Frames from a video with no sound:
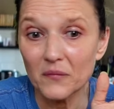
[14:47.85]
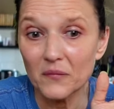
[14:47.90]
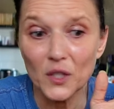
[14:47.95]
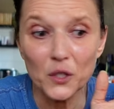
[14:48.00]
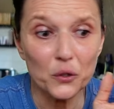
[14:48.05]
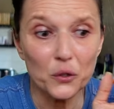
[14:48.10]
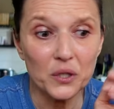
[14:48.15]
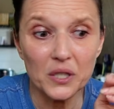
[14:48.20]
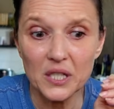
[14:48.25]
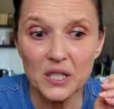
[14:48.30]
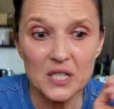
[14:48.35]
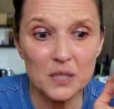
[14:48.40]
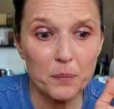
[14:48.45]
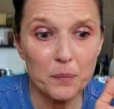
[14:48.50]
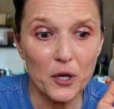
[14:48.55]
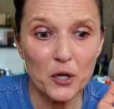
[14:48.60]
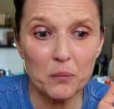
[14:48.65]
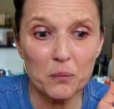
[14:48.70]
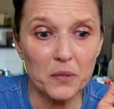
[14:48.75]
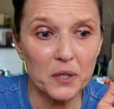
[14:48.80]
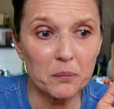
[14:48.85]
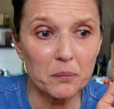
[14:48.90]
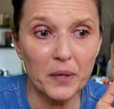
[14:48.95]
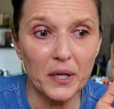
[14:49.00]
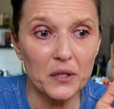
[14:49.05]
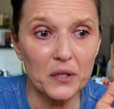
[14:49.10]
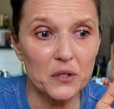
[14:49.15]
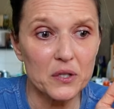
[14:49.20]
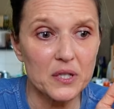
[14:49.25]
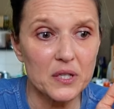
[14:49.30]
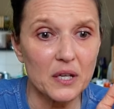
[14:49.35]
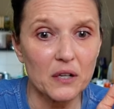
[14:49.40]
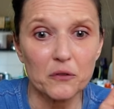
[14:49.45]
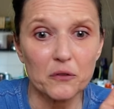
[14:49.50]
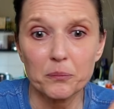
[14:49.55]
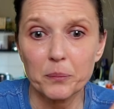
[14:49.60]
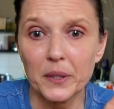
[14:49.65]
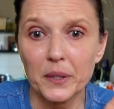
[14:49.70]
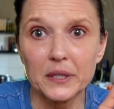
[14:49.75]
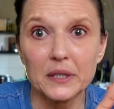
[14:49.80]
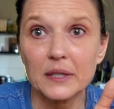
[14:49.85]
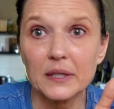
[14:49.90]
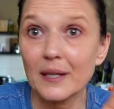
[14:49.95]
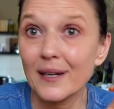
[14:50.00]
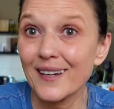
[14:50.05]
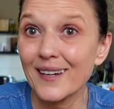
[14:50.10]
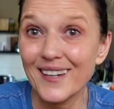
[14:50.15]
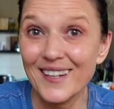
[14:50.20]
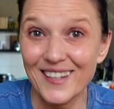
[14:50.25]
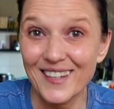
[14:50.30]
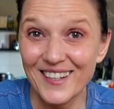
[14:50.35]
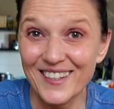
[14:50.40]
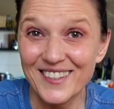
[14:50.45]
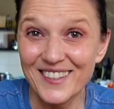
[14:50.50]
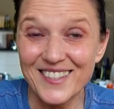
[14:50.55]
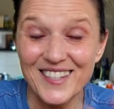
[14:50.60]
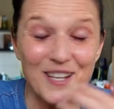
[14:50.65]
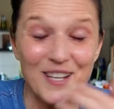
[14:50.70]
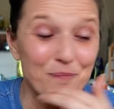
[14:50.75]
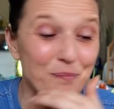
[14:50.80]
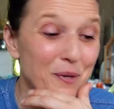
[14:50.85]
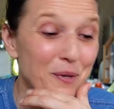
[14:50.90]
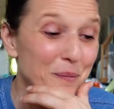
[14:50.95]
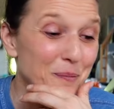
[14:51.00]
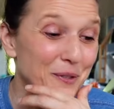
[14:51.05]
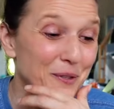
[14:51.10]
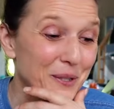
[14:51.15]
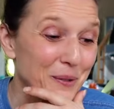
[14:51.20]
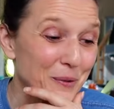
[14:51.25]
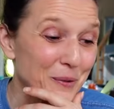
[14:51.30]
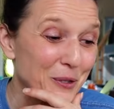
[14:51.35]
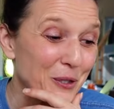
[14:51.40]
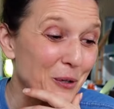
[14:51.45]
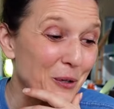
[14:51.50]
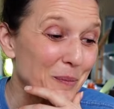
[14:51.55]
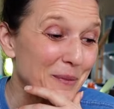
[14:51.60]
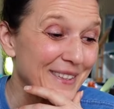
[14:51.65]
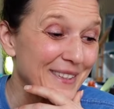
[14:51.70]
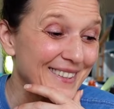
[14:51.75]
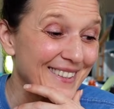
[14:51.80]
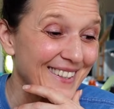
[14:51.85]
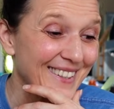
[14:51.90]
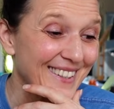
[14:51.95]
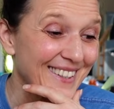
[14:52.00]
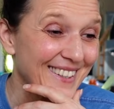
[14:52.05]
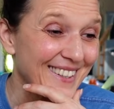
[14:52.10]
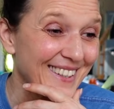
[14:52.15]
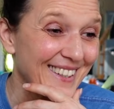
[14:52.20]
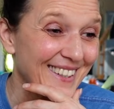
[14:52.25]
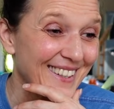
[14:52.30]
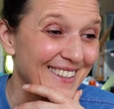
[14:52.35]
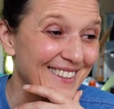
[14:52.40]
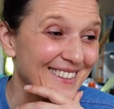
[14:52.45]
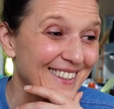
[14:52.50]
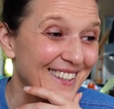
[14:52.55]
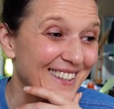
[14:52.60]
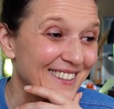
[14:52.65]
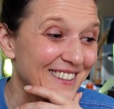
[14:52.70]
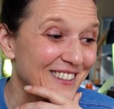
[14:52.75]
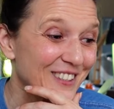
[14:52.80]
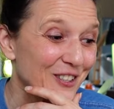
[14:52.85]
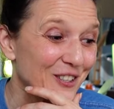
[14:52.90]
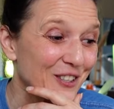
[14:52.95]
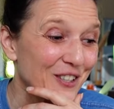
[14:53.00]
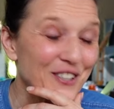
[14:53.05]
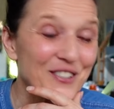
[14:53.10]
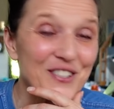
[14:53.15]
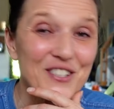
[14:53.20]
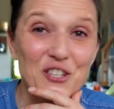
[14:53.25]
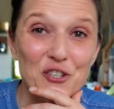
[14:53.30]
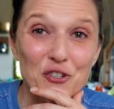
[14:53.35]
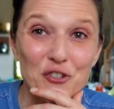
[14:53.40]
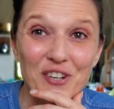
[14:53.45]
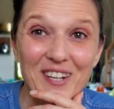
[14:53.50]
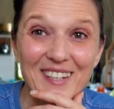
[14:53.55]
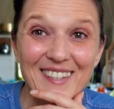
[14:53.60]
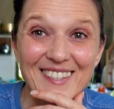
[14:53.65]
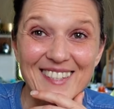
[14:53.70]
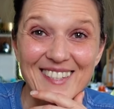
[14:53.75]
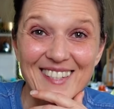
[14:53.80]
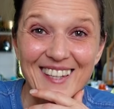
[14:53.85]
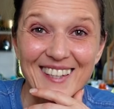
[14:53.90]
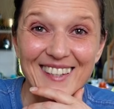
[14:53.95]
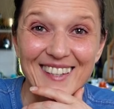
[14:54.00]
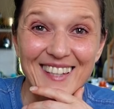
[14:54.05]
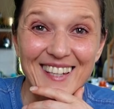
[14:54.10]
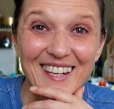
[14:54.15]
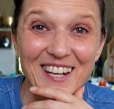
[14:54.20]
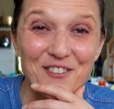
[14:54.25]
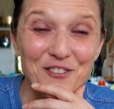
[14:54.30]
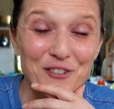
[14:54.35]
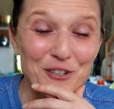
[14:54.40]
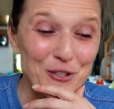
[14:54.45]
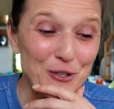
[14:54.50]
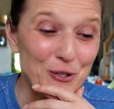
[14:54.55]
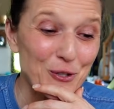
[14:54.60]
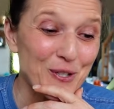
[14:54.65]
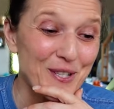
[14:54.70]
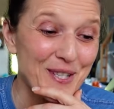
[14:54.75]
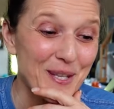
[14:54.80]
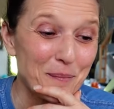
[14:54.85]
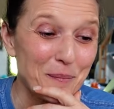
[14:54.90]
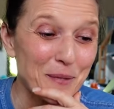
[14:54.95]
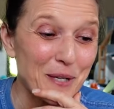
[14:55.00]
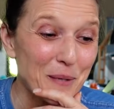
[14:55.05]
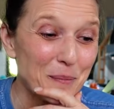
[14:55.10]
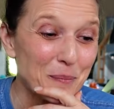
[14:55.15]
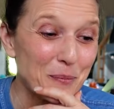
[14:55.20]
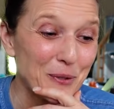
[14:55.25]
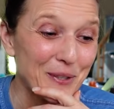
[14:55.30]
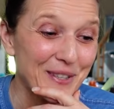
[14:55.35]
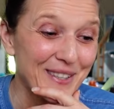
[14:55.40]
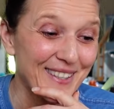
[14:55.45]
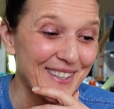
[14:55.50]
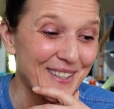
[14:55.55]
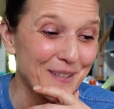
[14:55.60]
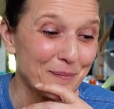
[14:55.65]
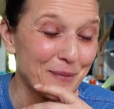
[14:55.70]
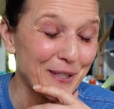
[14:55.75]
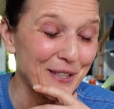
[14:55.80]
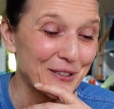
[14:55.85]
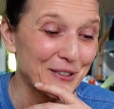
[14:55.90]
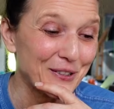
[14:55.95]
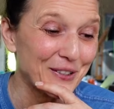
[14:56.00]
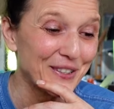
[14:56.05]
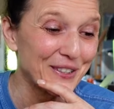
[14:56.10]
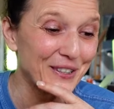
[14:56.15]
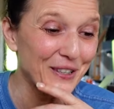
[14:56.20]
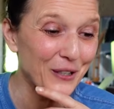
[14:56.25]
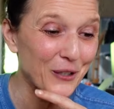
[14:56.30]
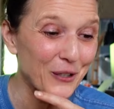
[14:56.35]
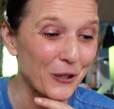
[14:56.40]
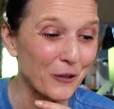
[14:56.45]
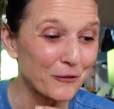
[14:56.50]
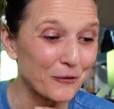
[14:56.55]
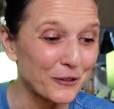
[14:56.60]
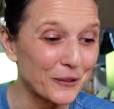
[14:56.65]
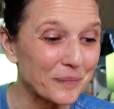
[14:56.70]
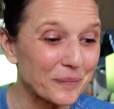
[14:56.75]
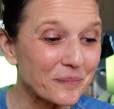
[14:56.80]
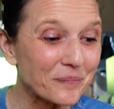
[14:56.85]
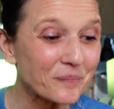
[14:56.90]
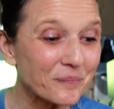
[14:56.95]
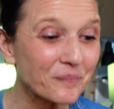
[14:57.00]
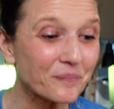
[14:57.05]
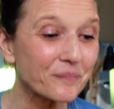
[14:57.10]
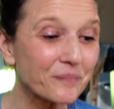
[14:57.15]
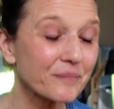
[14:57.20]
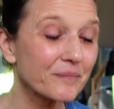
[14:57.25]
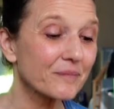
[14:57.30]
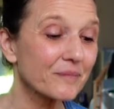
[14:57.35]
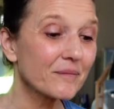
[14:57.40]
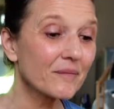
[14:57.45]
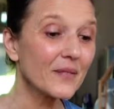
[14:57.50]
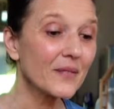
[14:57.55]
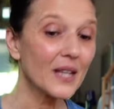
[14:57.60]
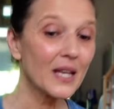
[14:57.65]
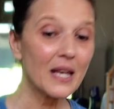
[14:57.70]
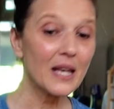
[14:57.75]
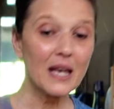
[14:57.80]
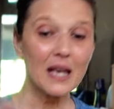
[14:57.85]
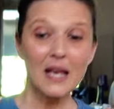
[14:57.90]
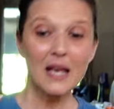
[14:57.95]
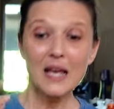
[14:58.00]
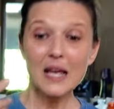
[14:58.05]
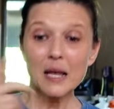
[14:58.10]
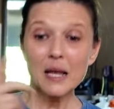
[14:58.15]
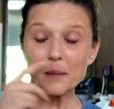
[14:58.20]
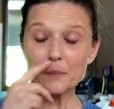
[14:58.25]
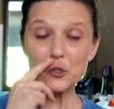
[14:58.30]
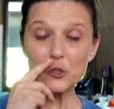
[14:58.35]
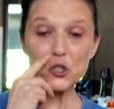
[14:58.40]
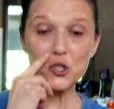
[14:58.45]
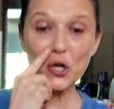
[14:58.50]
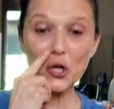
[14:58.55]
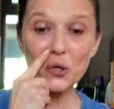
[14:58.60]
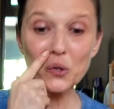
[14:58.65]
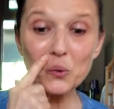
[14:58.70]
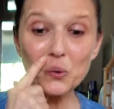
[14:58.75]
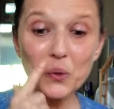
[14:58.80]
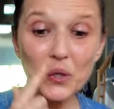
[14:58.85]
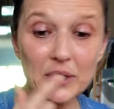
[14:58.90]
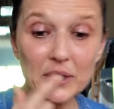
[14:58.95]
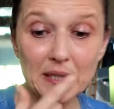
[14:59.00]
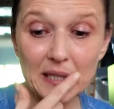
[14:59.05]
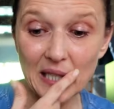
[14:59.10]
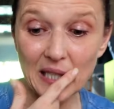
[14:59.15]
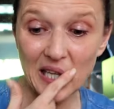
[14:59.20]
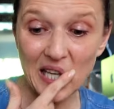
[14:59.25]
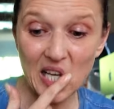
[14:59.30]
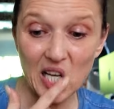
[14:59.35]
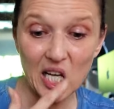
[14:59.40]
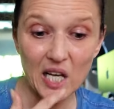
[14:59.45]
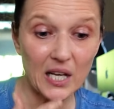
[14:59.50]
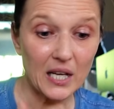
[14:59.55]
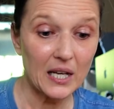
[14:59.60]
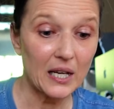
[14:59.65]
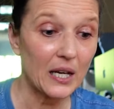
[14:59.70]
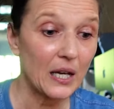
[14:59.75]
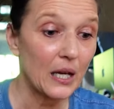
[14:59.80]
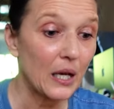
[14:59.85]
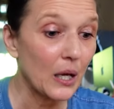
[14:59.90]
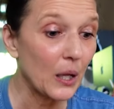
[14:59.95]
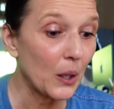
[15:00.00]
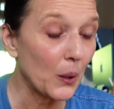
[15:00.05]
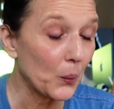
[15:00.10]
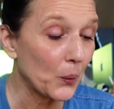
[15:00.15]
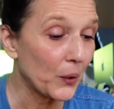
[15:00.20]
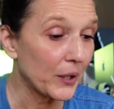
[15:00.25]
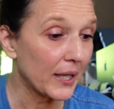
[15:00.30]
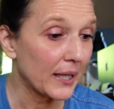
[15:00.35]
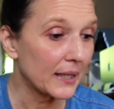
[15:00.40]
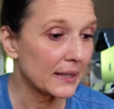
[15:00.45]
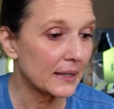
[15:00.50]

You can experiment by yourself, but some people, they were commenting that, you know, it's strange that they never saw somebody putting butter in their coffee. Let me show you what I